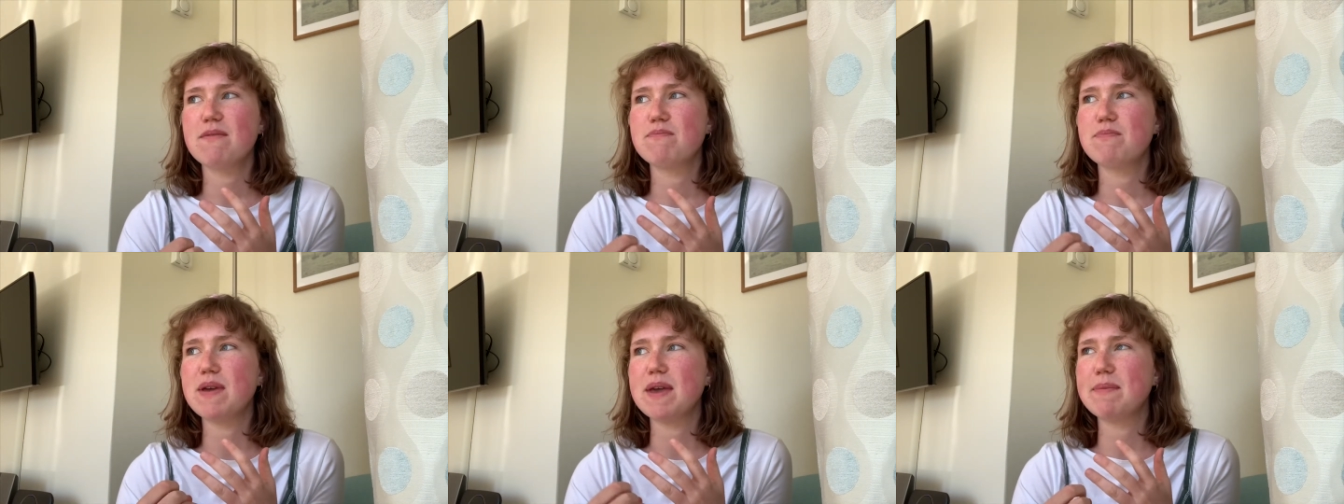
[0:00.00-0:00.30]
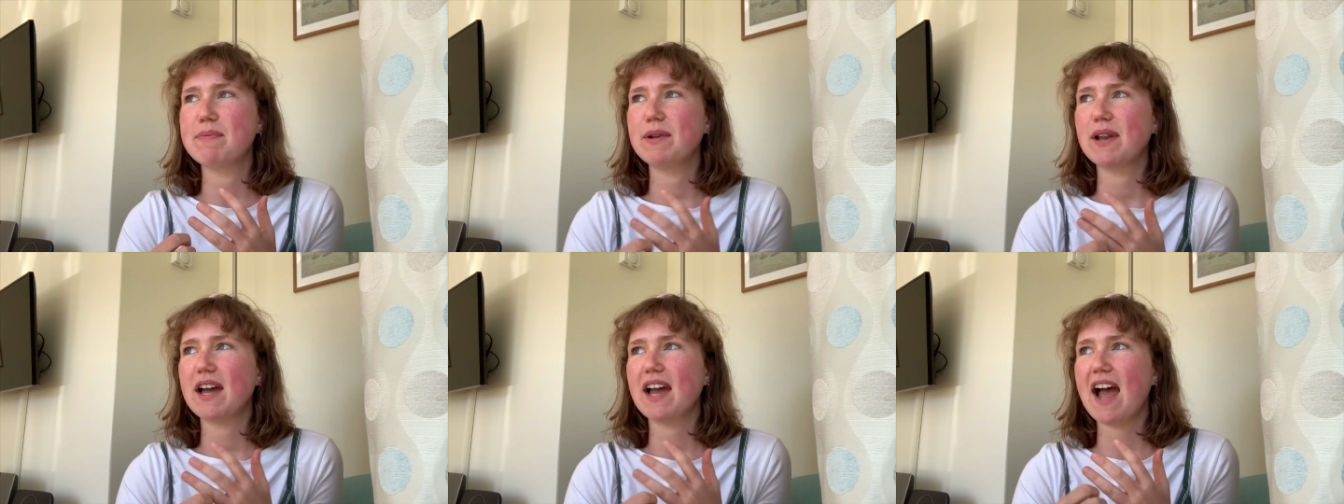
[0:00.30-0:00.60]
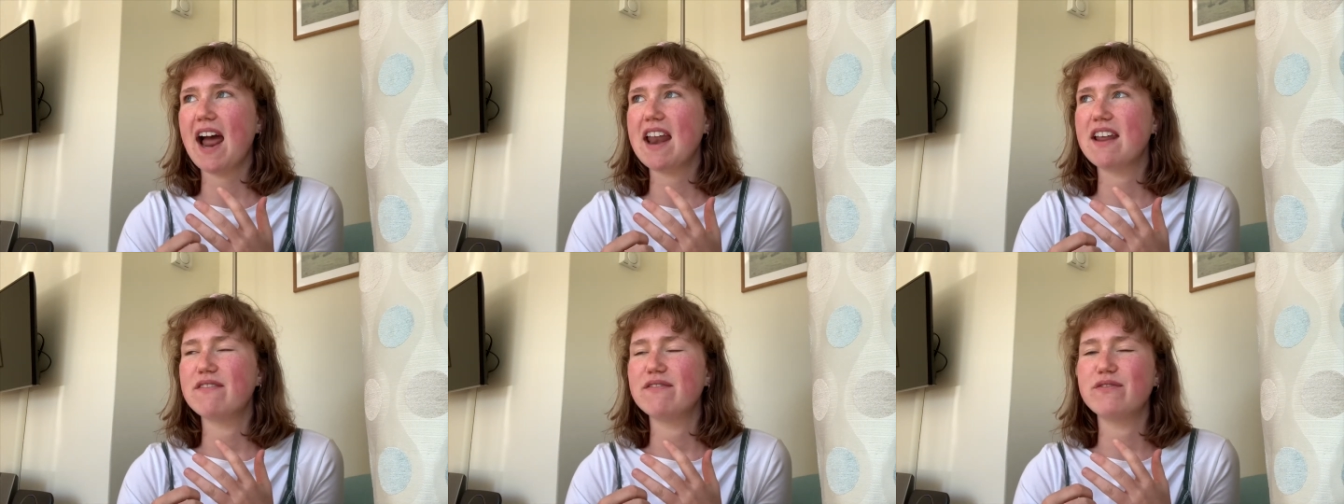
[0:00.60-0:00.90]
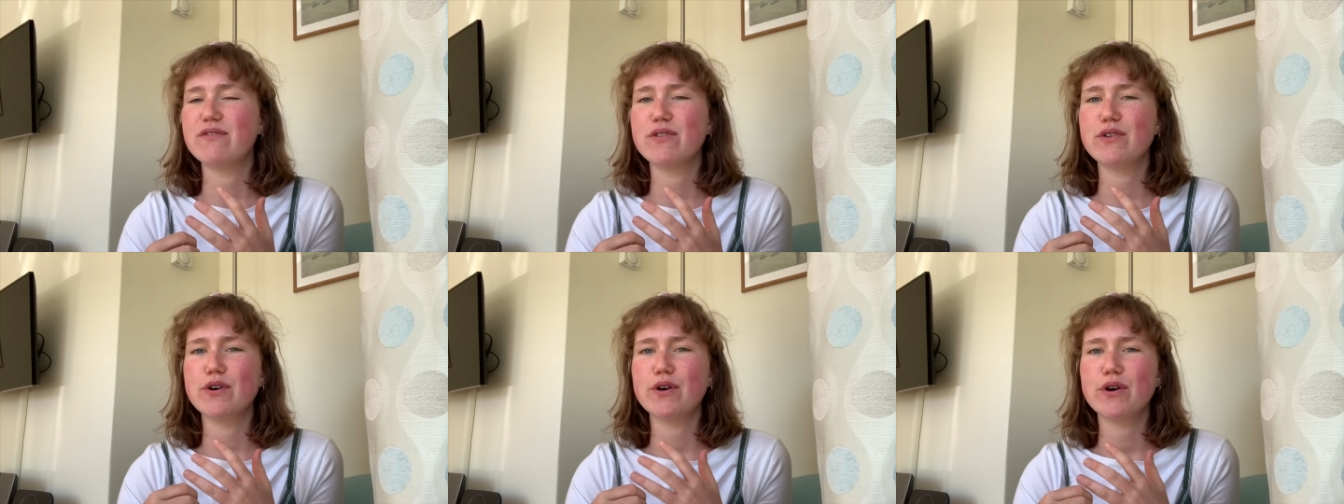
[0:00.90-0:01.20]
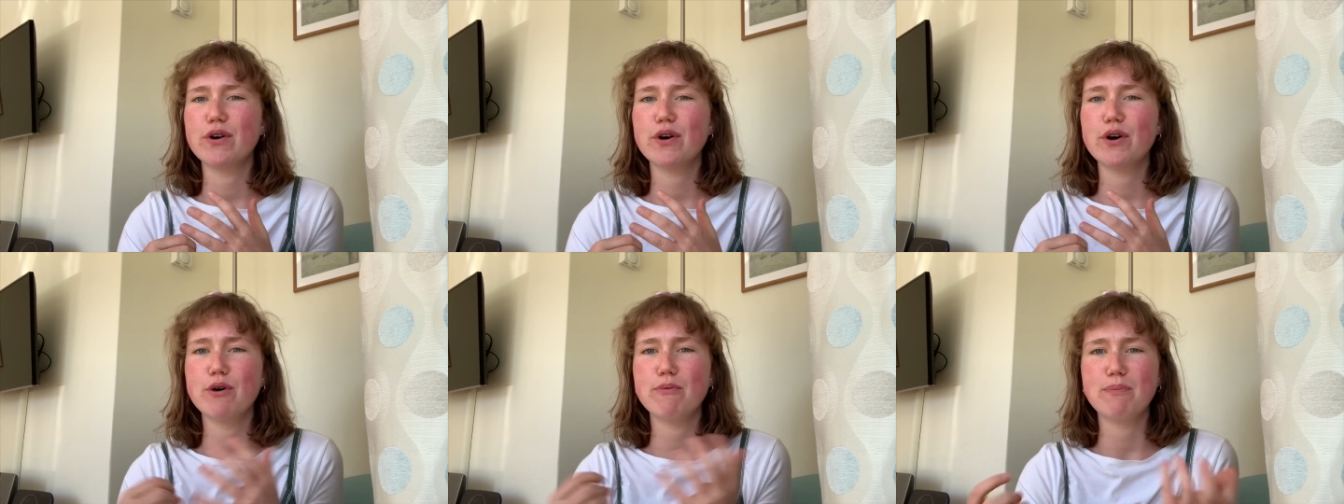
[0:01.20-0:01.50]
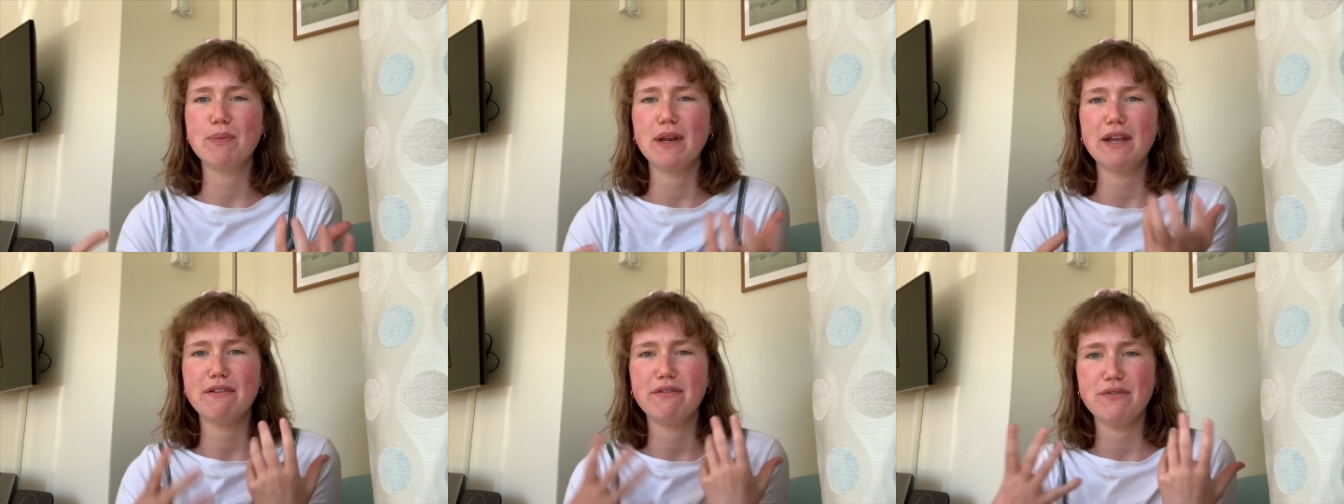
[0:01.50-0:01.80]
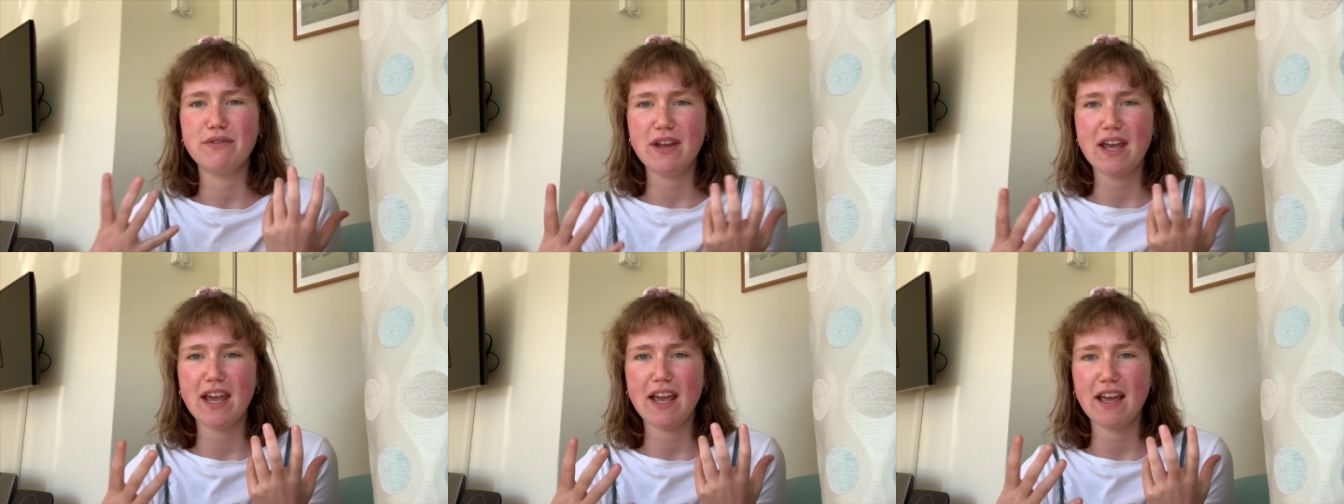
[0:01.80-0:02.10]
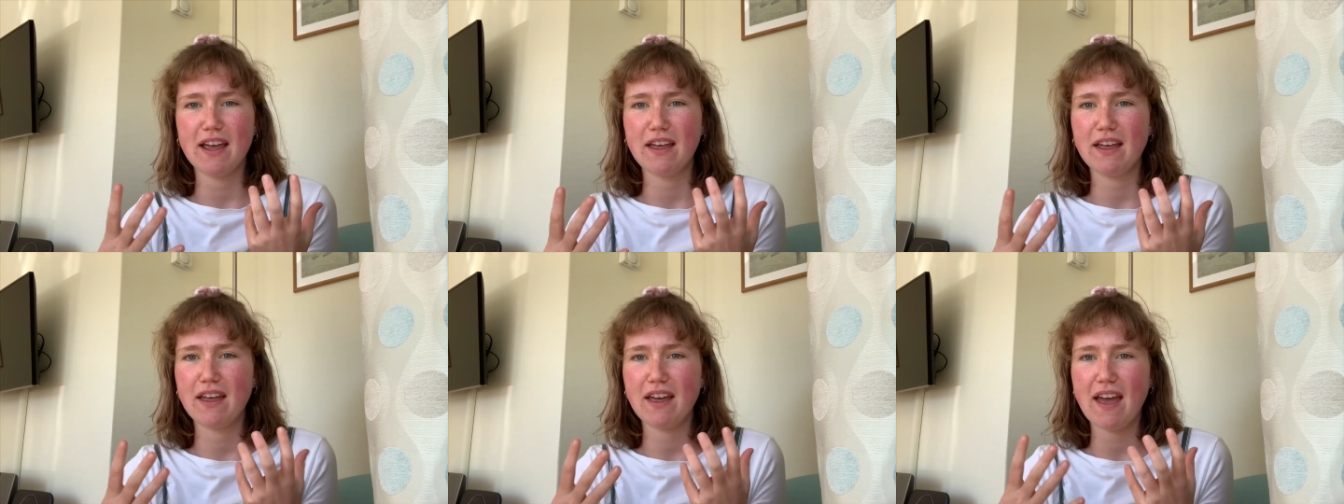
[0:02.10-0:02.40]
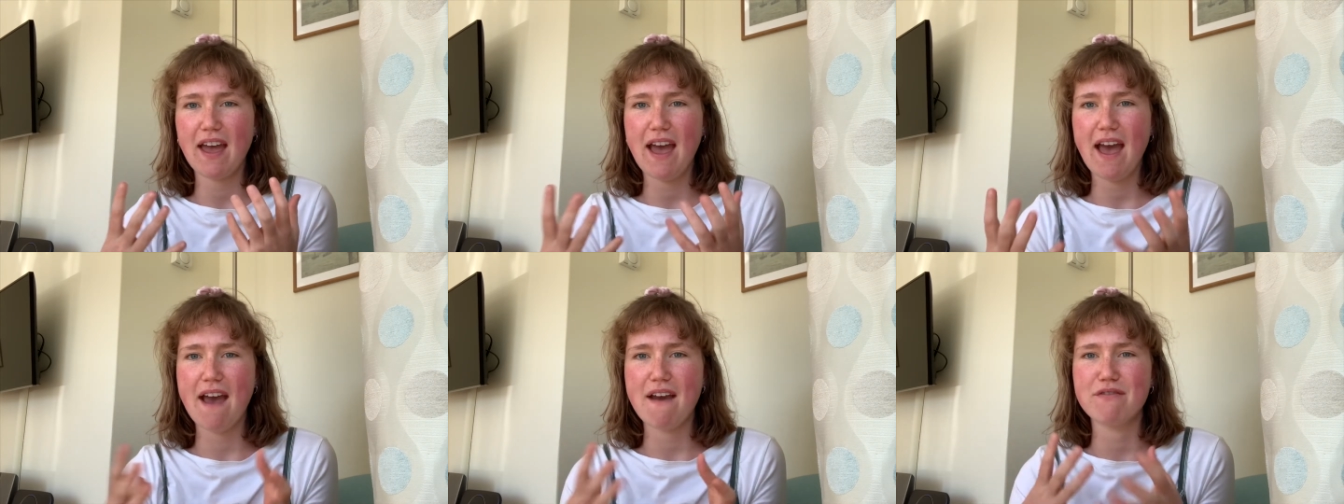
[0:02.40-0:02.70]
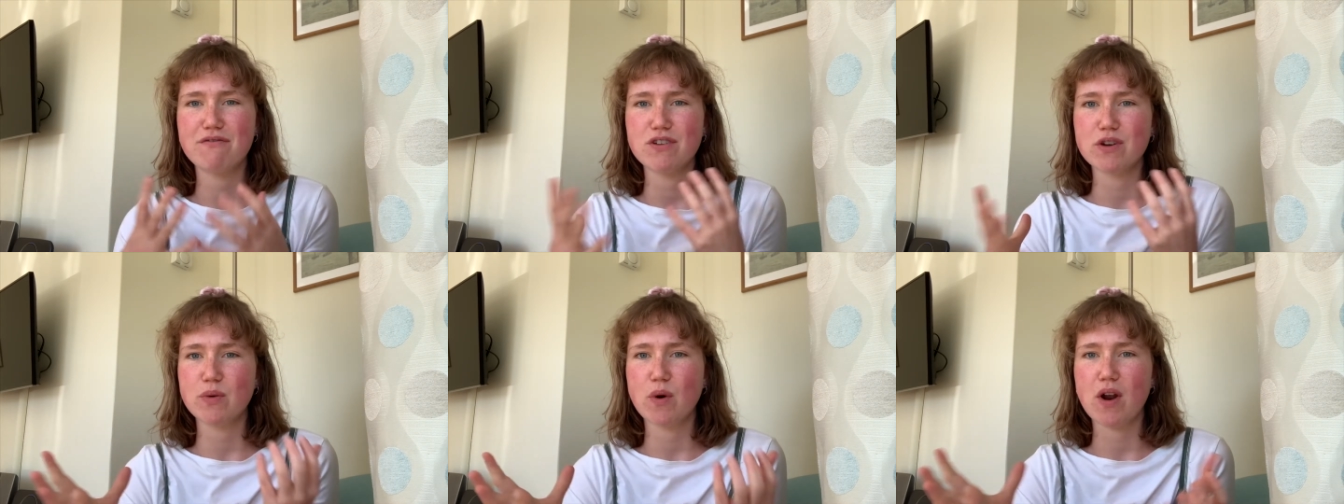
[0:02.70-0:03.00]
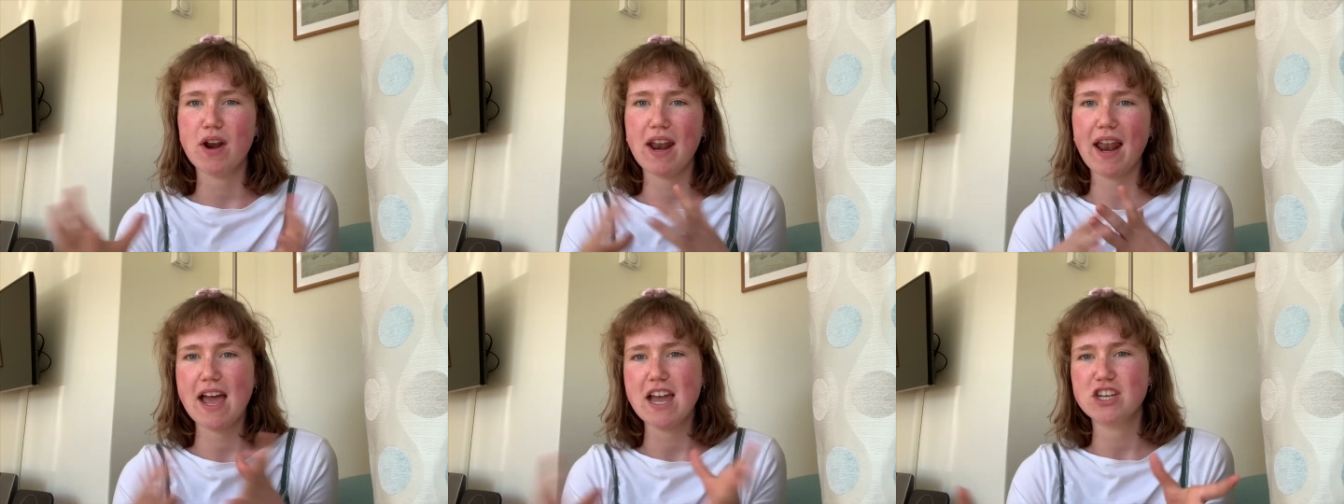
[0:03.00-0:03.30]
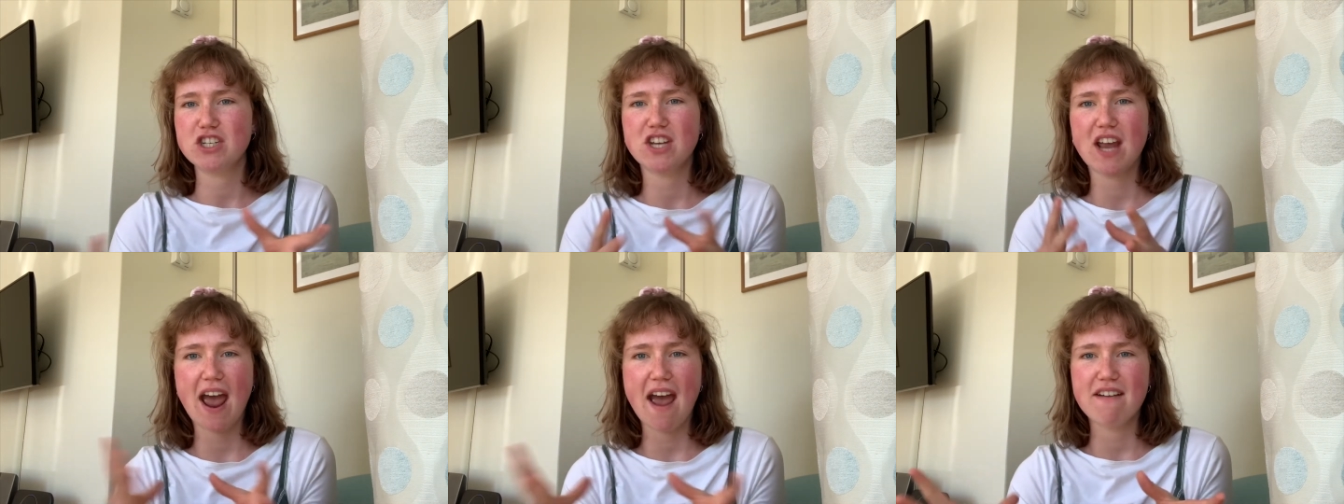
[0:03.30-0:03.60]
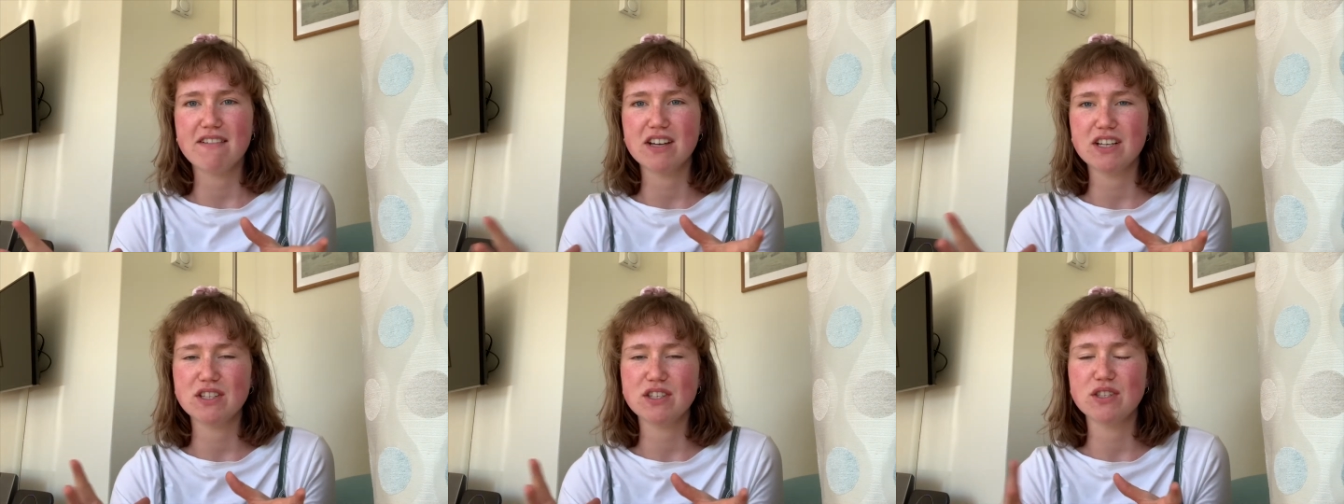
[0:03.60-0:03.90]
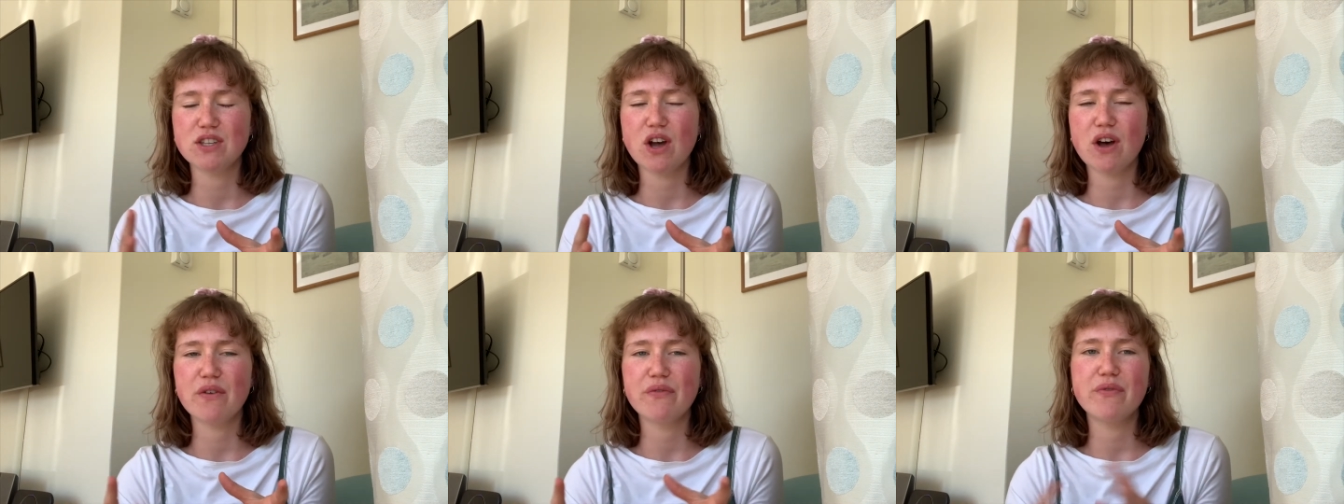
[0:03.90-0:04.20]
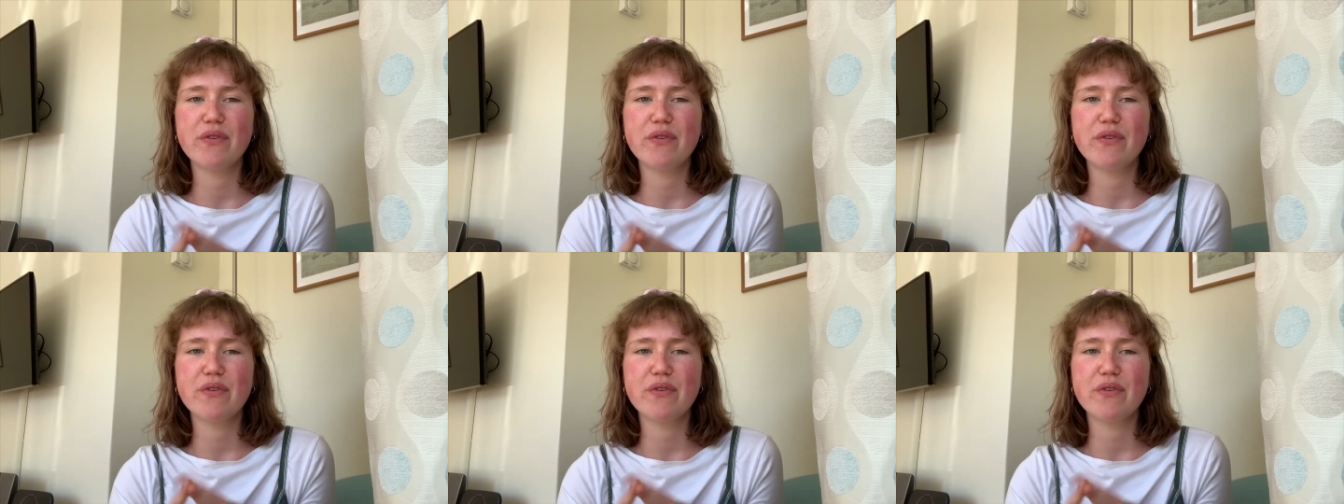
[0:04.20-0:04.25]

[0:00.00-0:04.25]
people are kind of uplifting everyone, like sharing stuff.